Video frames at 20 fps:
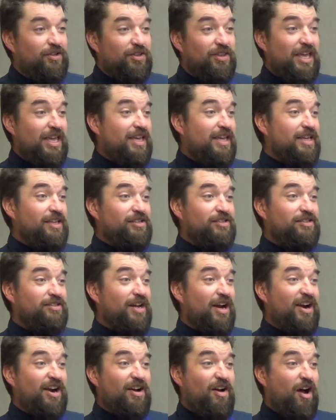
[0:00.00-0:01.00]
you think he's
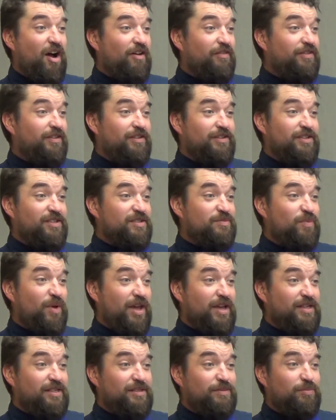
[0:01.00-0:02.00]
staring off into
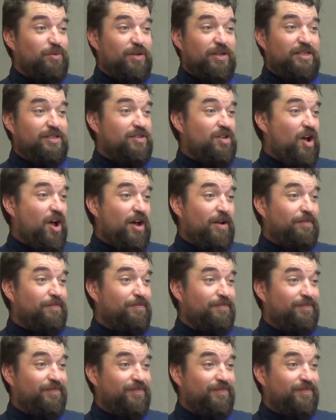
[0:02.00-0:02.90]
space, but he's not.